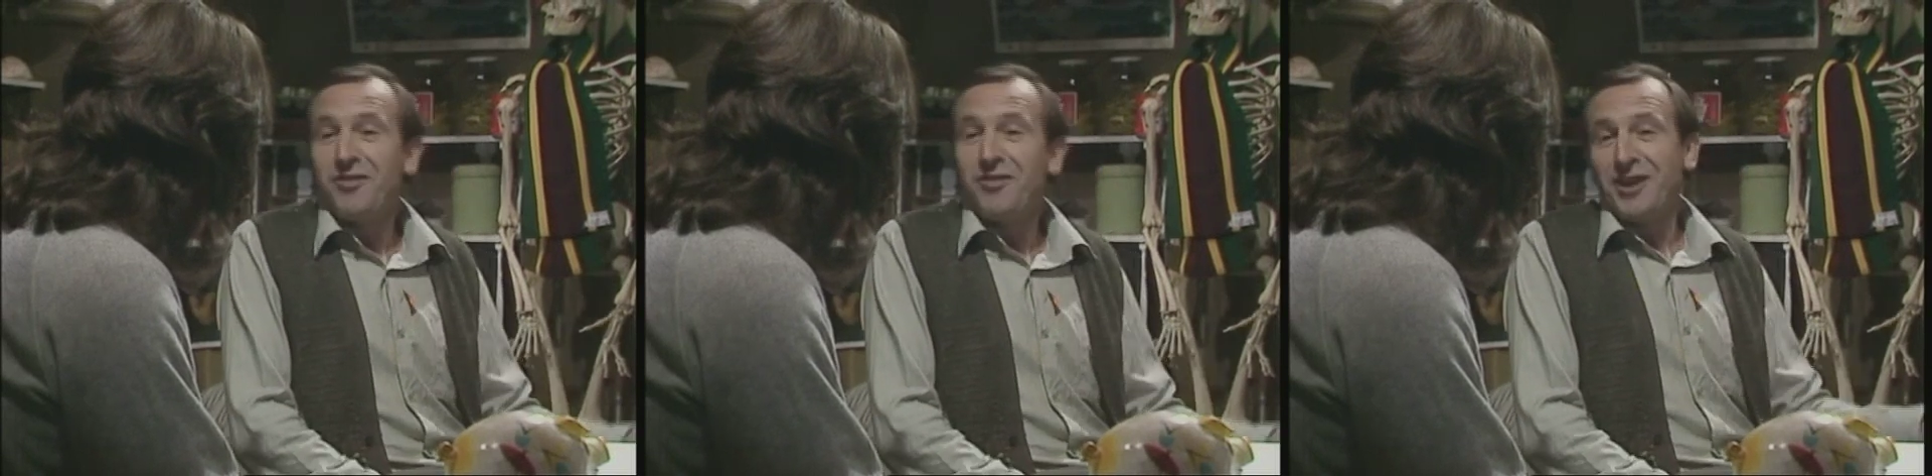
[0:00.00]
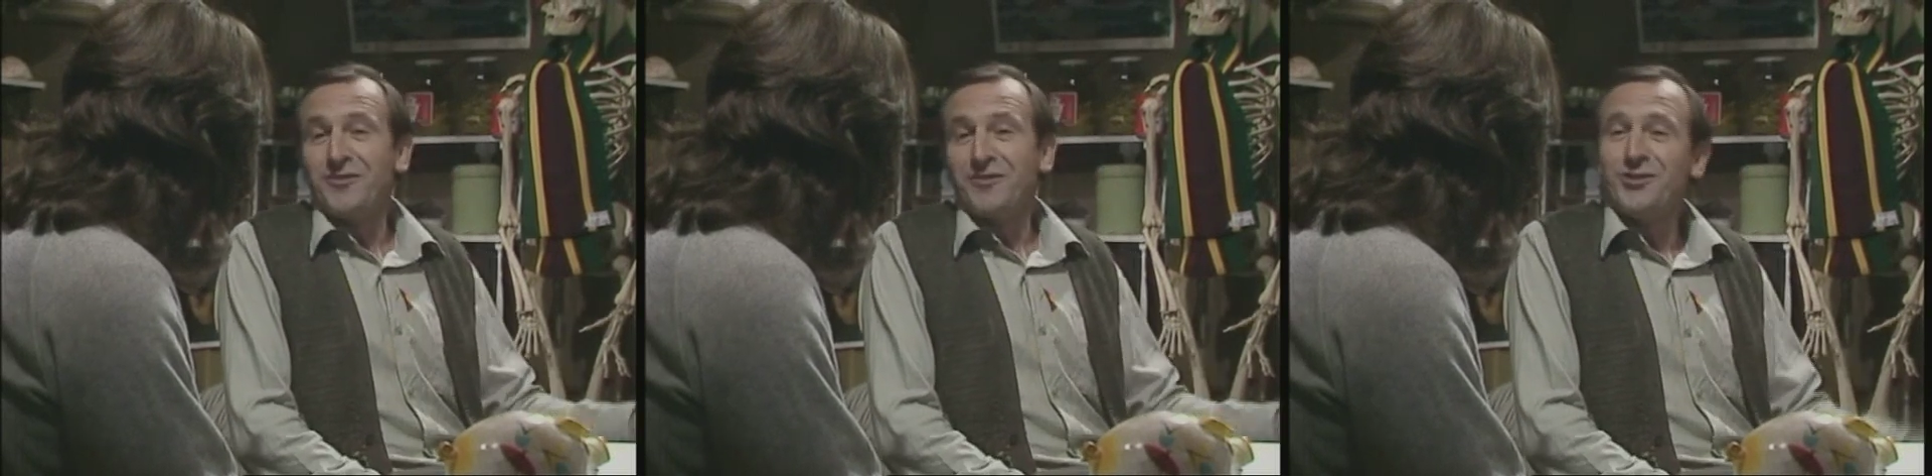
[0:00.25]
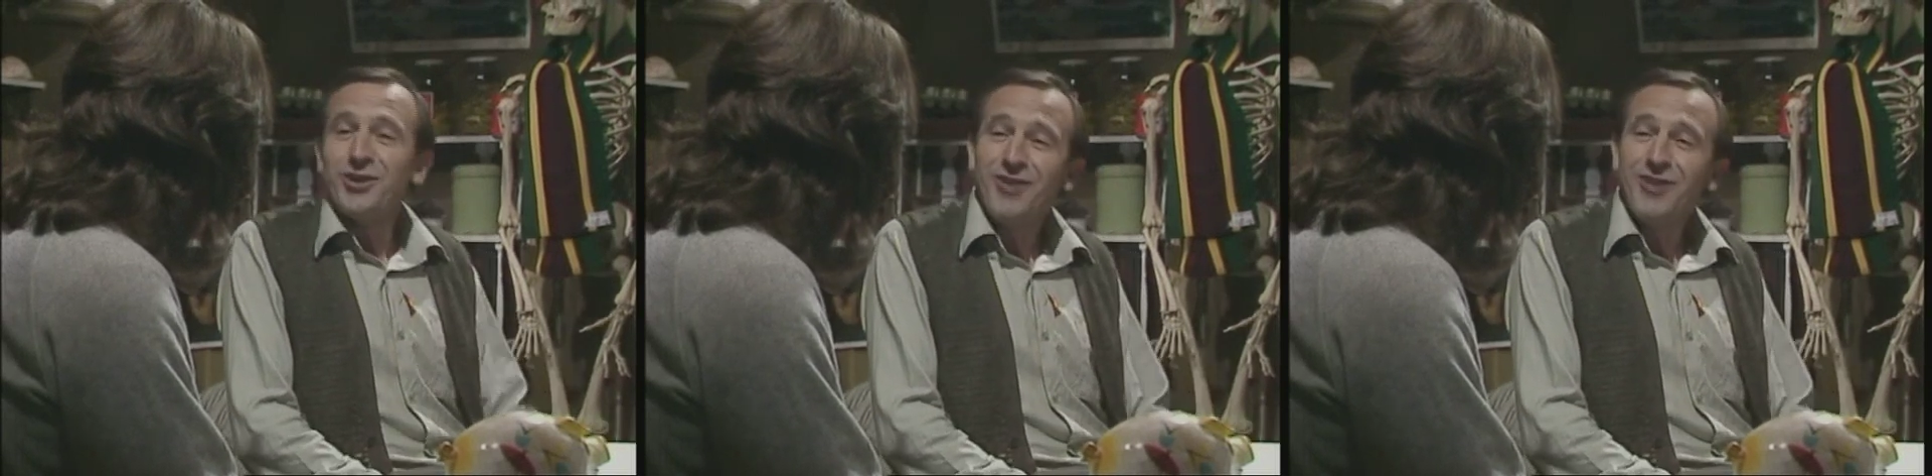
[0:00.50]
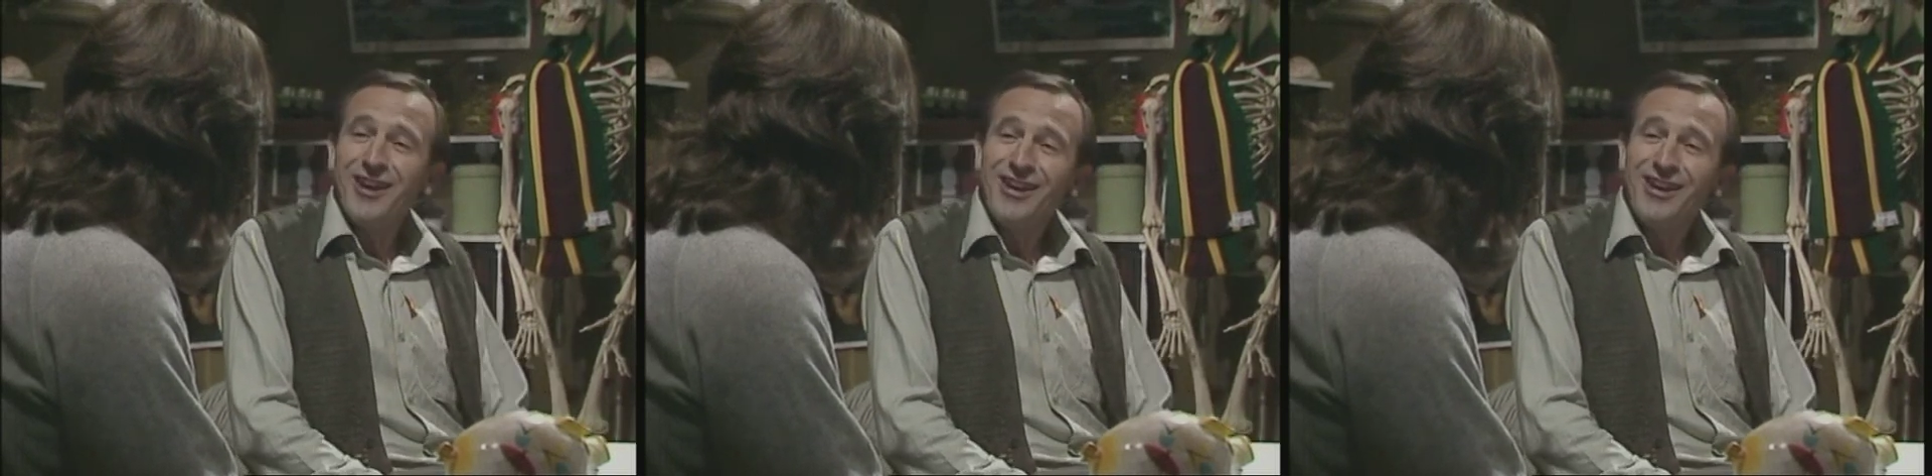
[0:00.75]
they think they'll cut
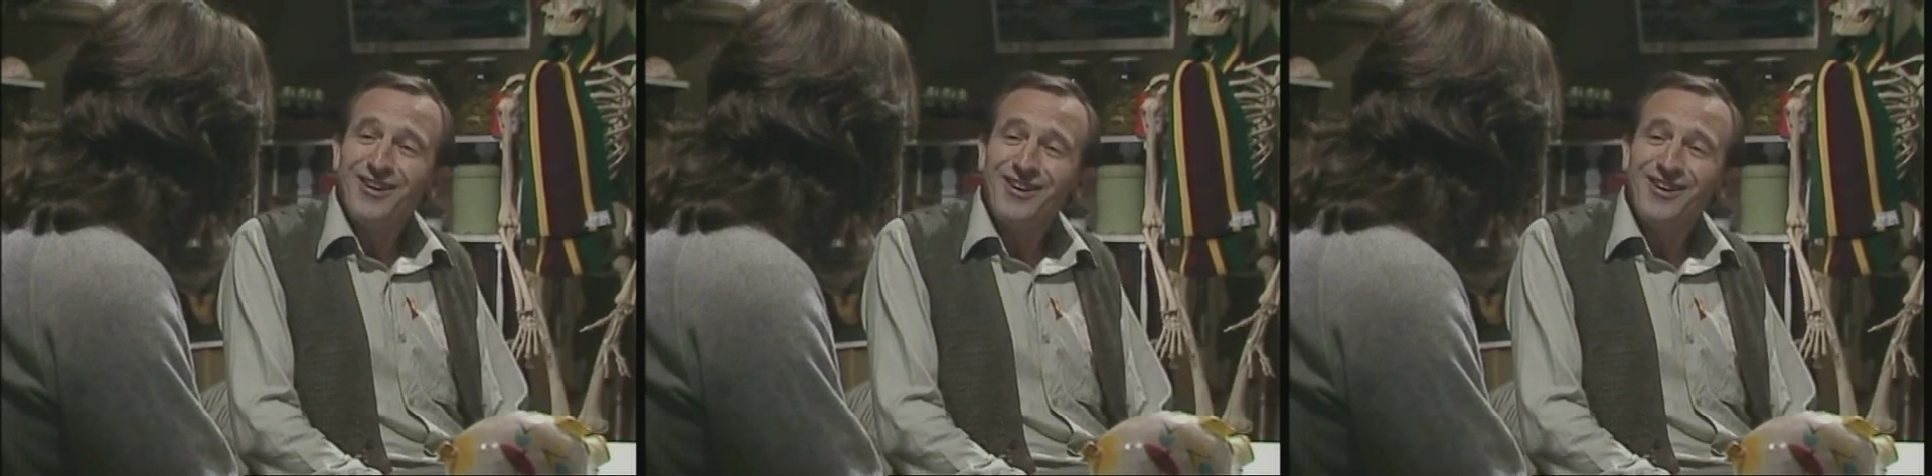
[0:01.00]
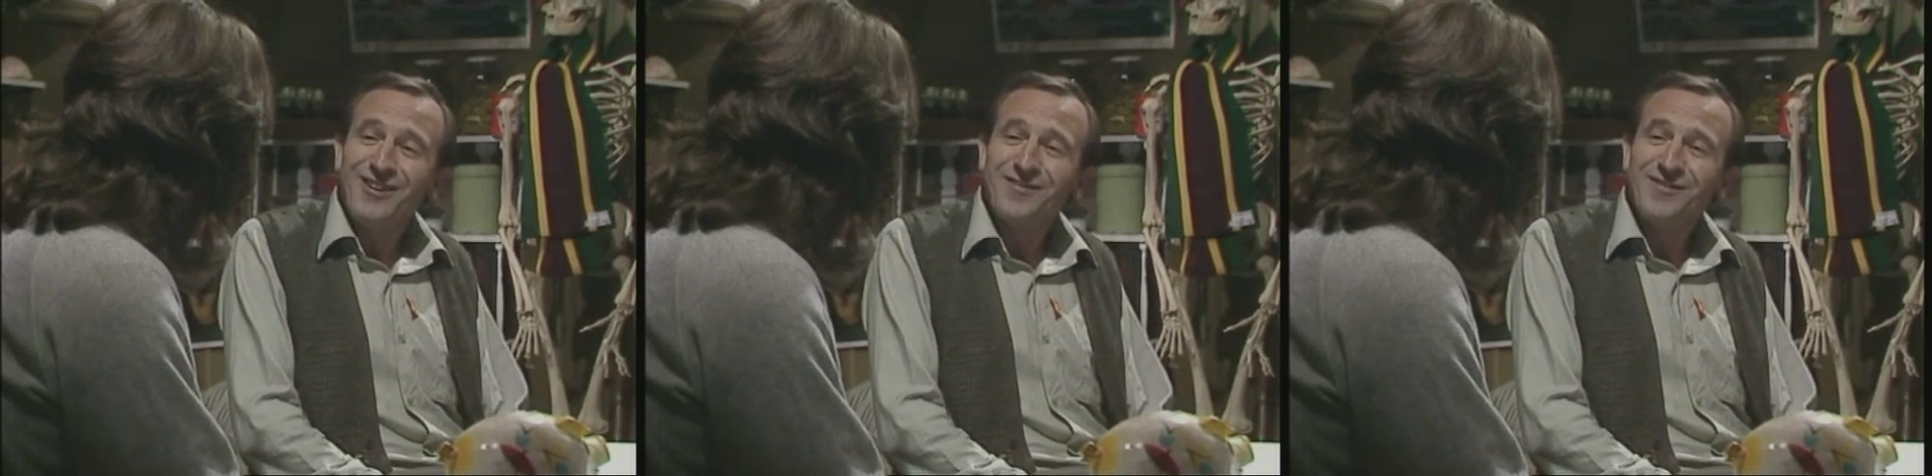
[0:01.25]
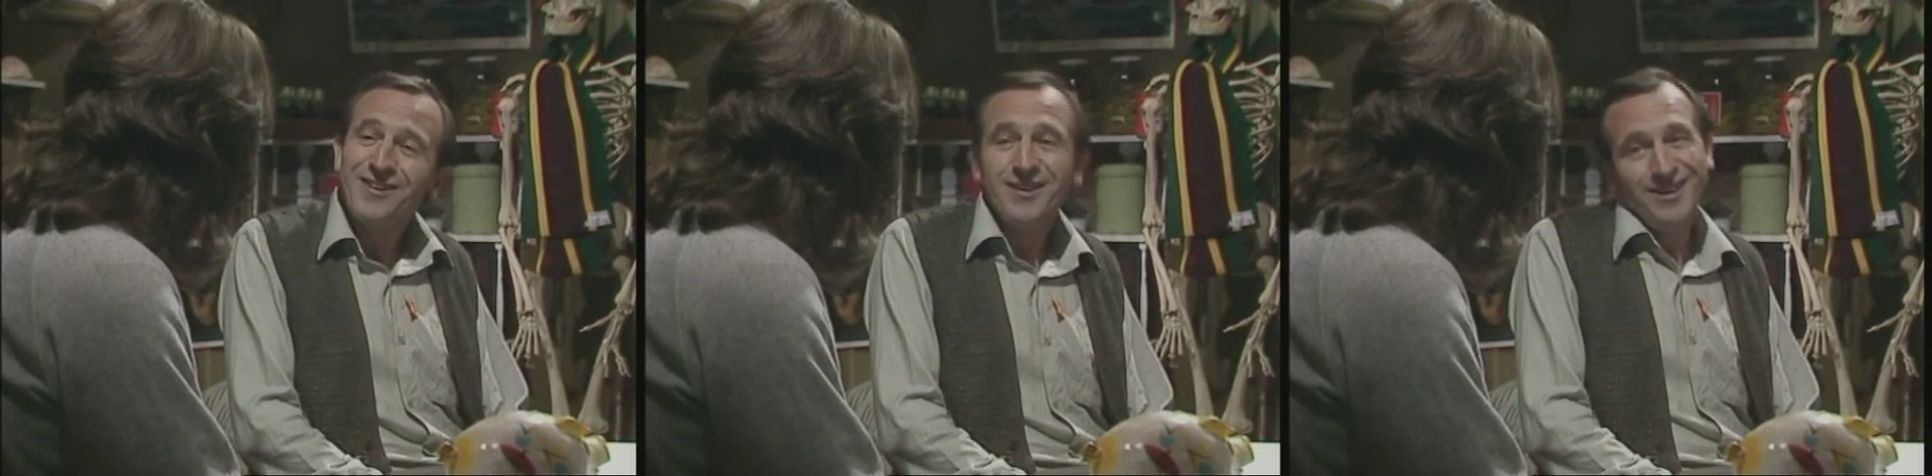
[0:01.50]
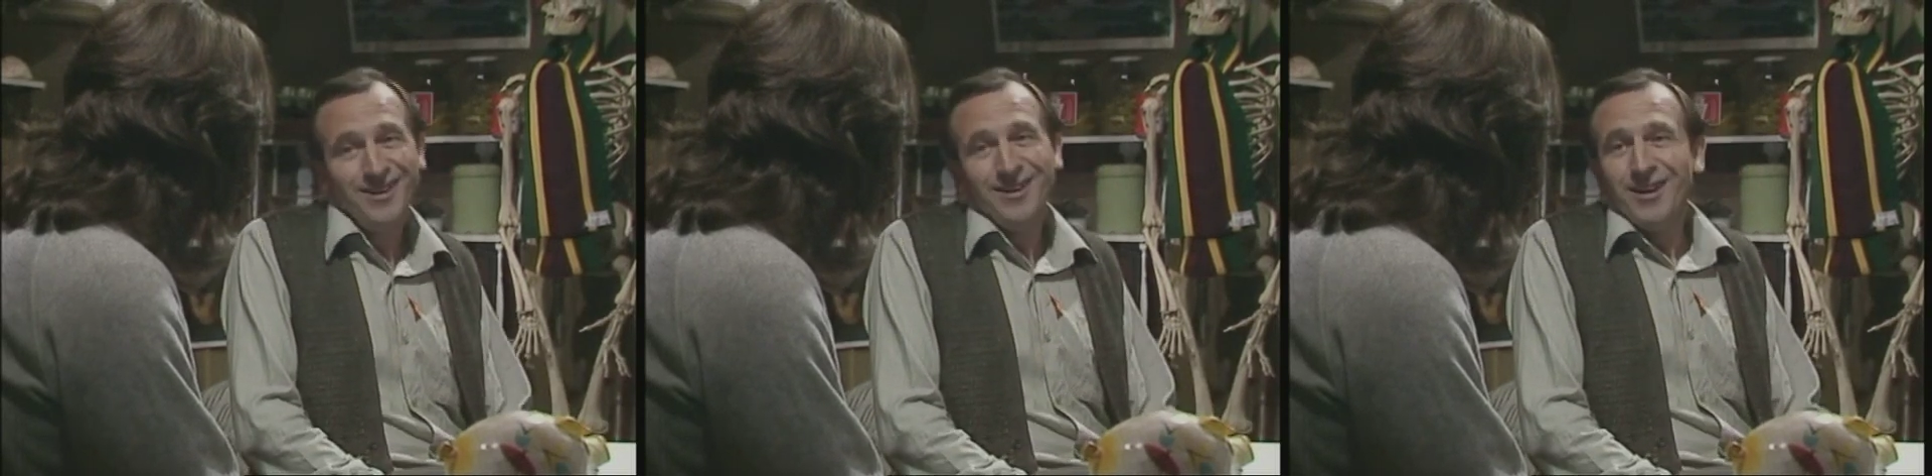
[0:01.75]
Granny in half.
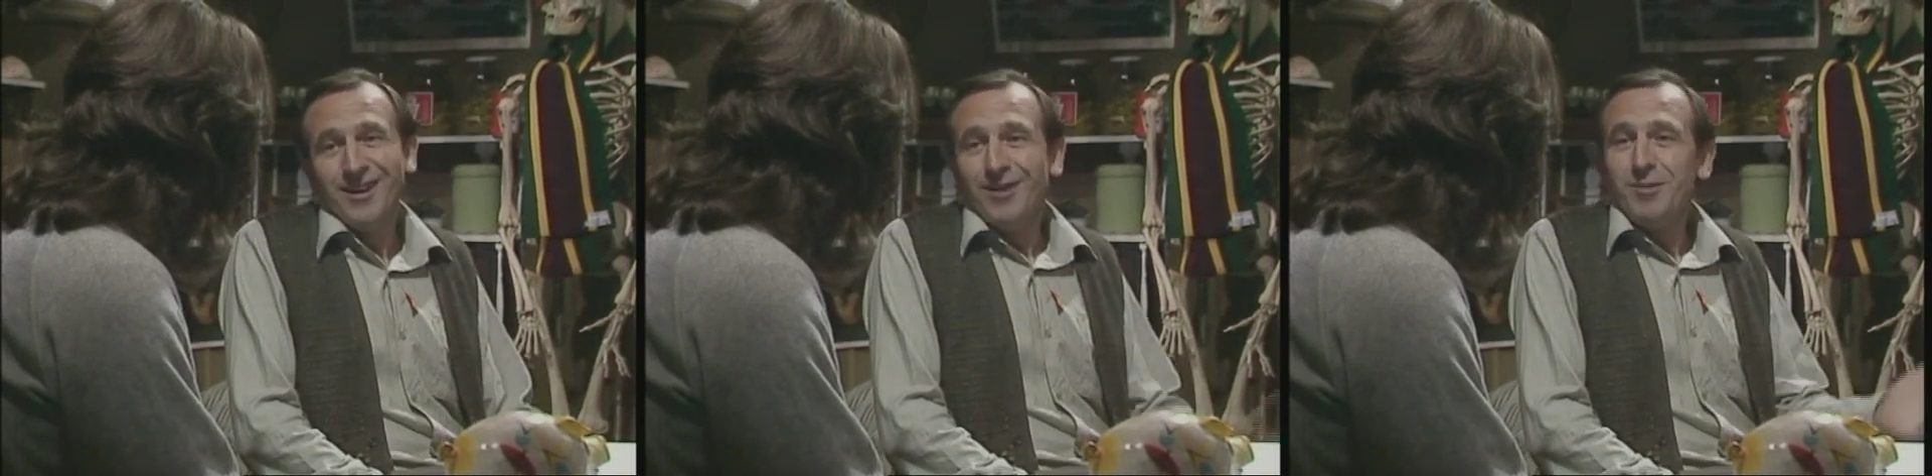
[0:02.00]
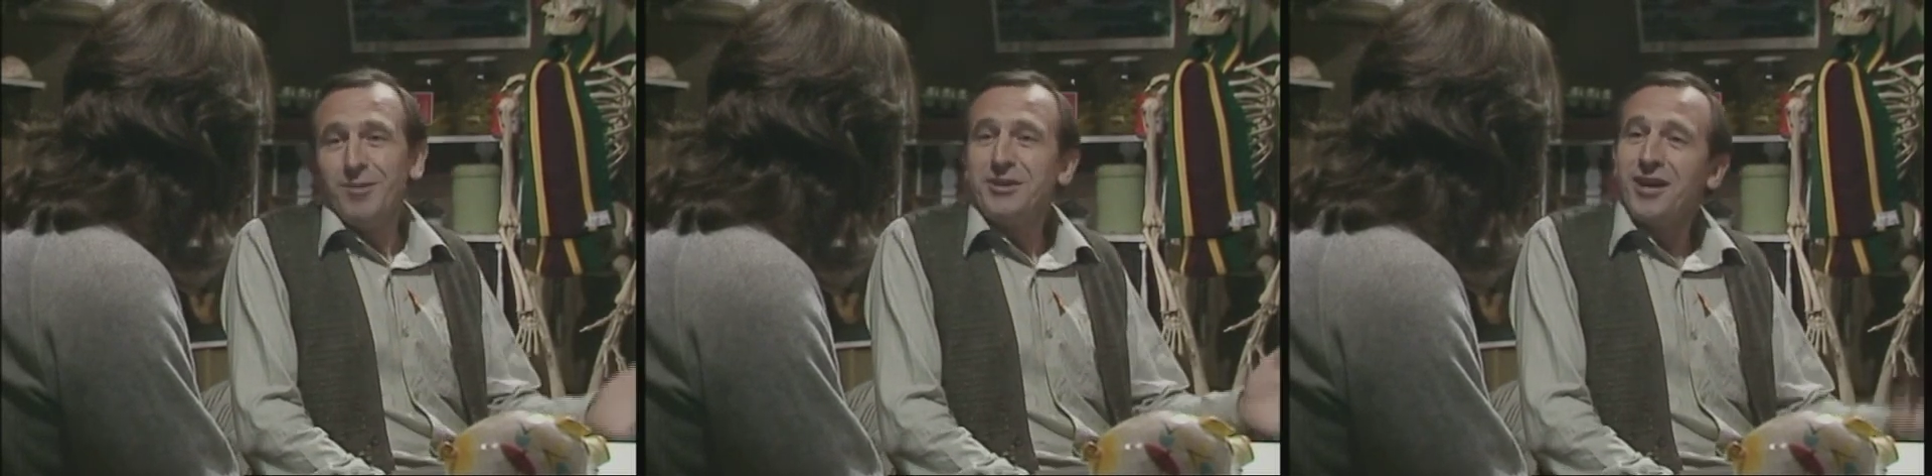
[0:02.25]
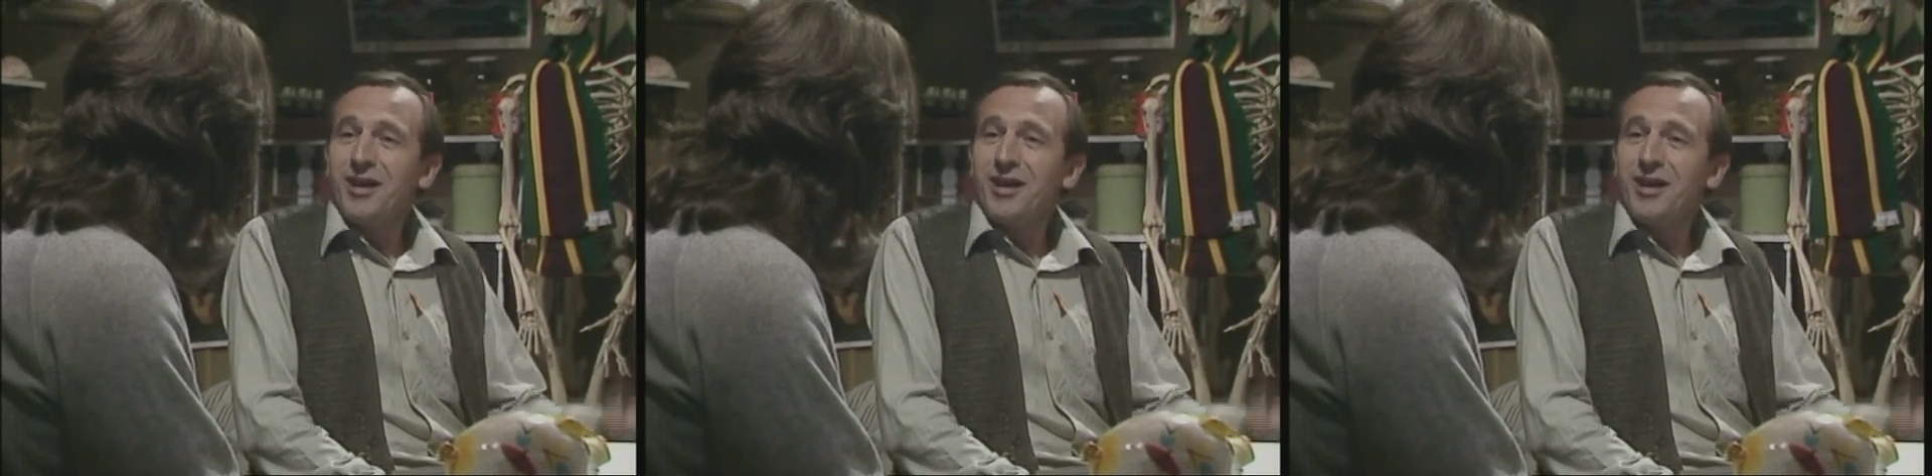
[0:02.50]
I mean, you